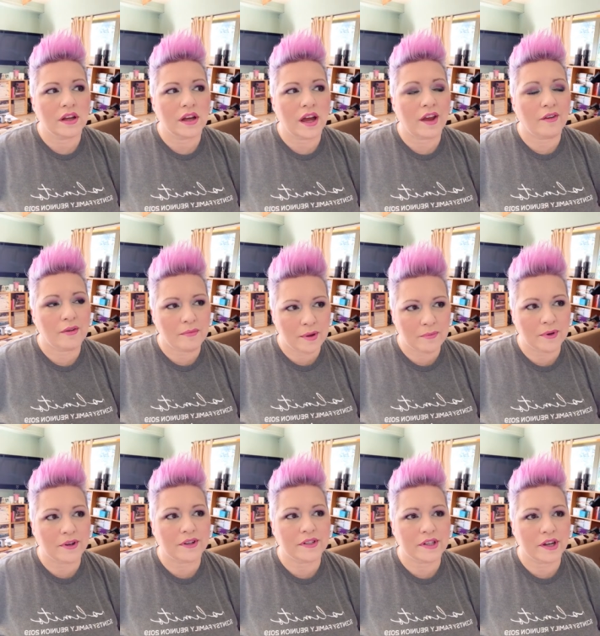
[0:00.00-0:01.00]
I remember
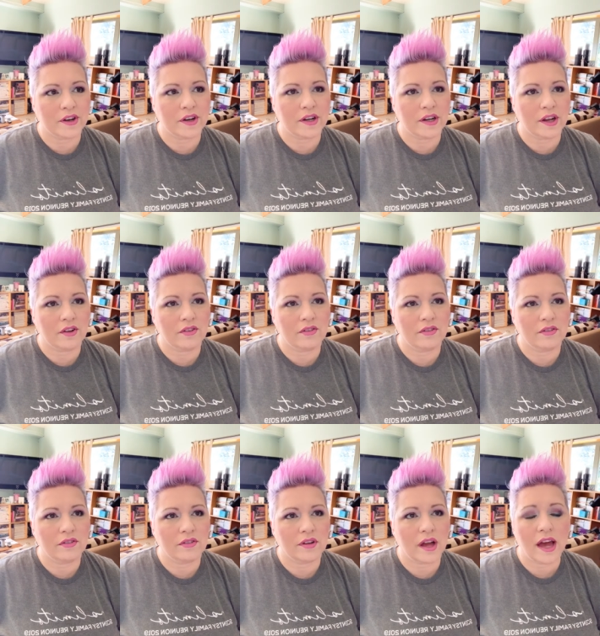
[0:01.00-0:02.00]
your cigarette now.
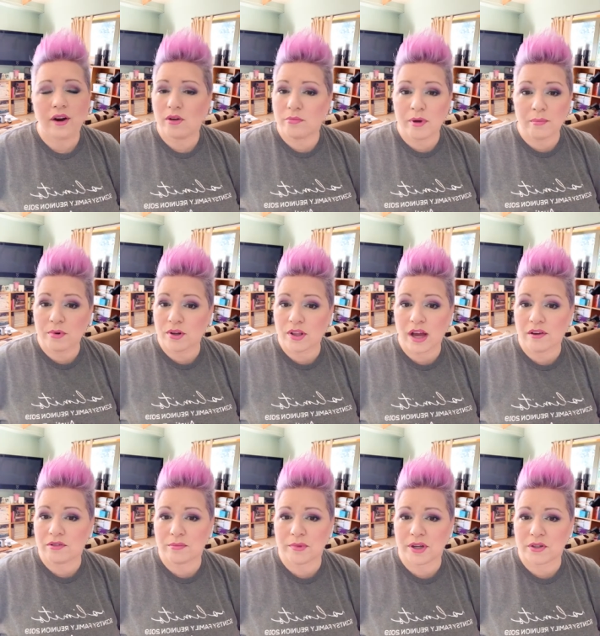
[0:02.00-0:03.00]
I don't remember a lot
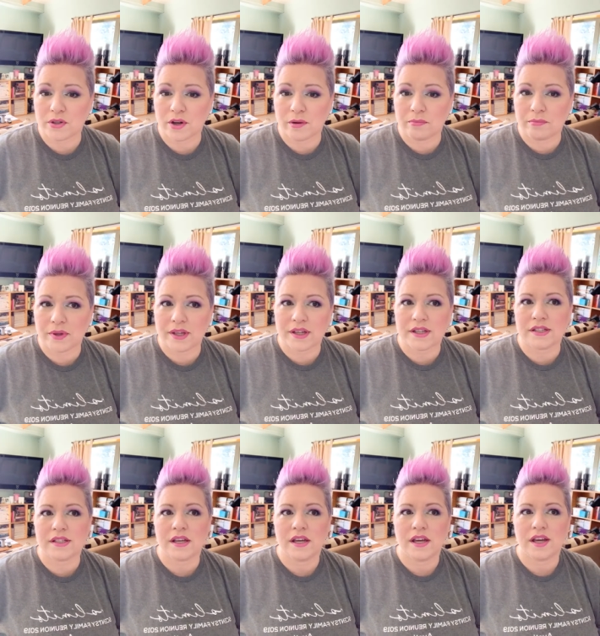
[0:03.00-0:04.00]
from that trip
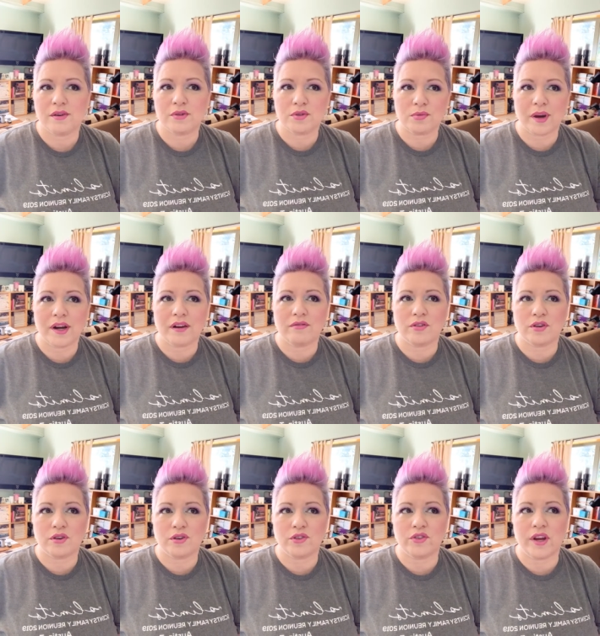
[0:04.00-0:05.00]
because it was right after
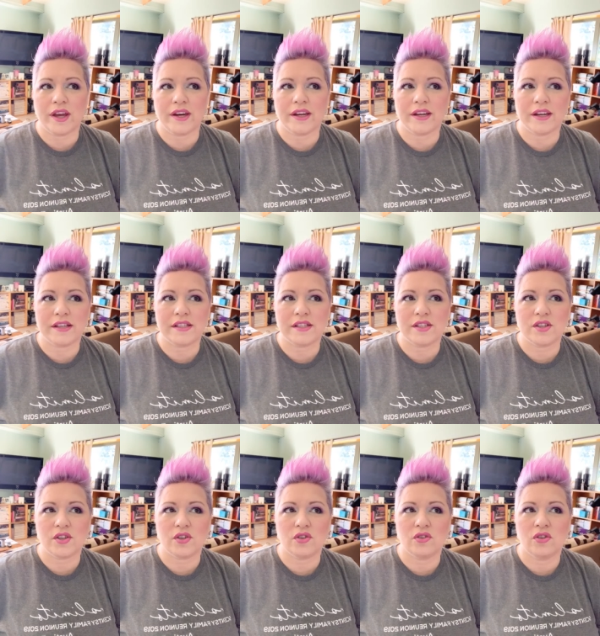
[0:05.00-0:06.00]
Earl died and I
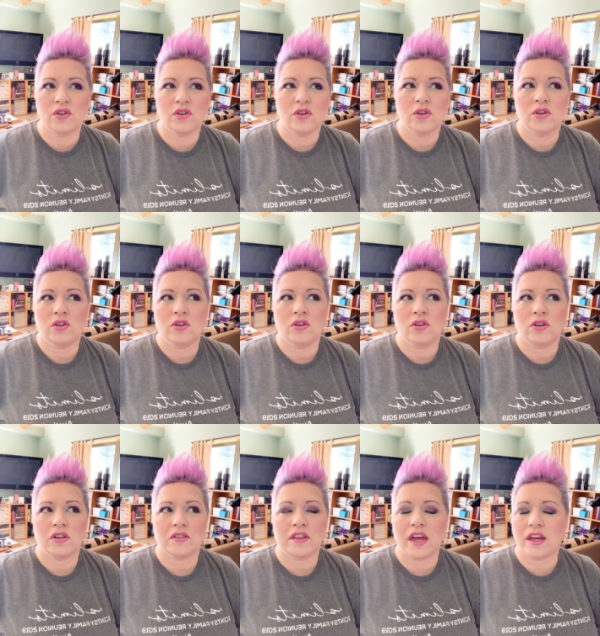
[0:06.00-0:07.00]
still
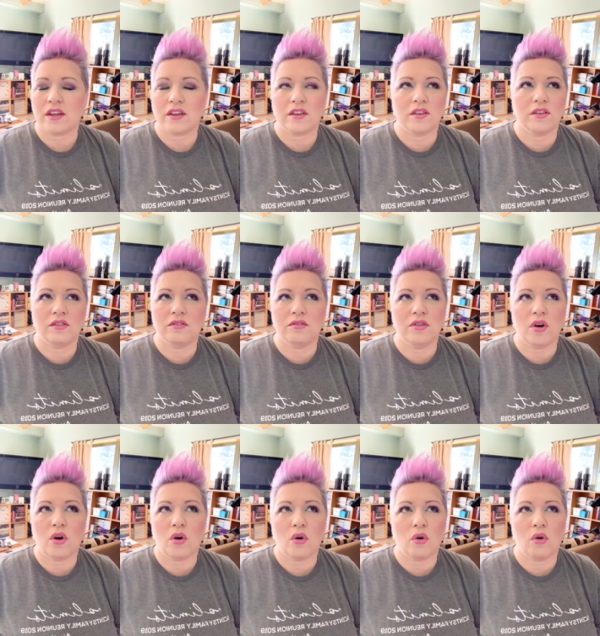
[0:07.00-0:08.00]
that the
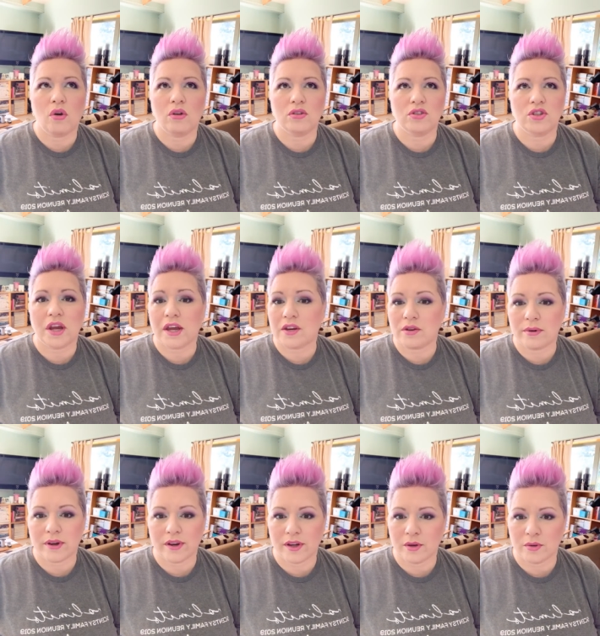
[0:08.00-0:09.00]
whole
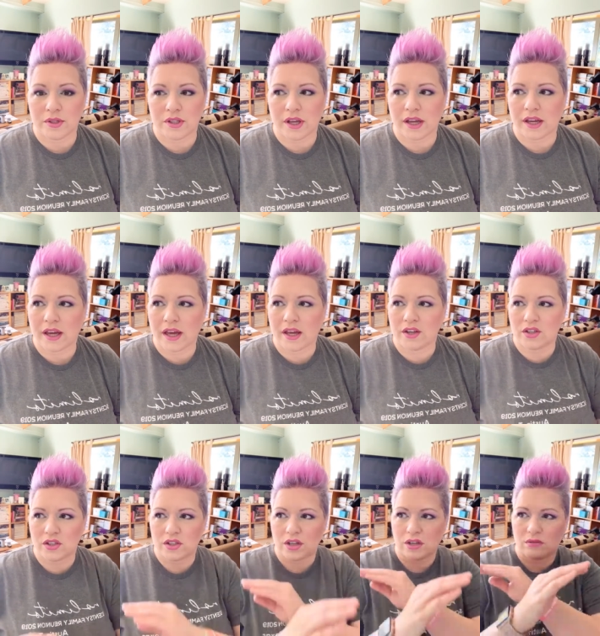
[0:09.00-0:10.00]
January it was like
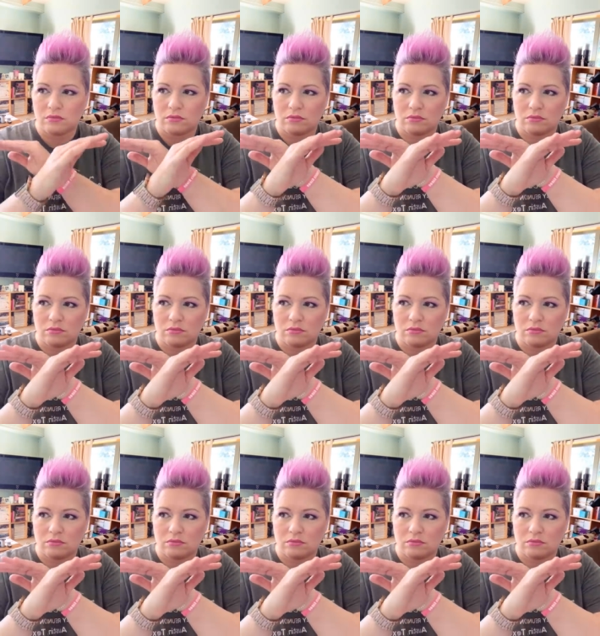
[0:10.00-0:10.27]
just a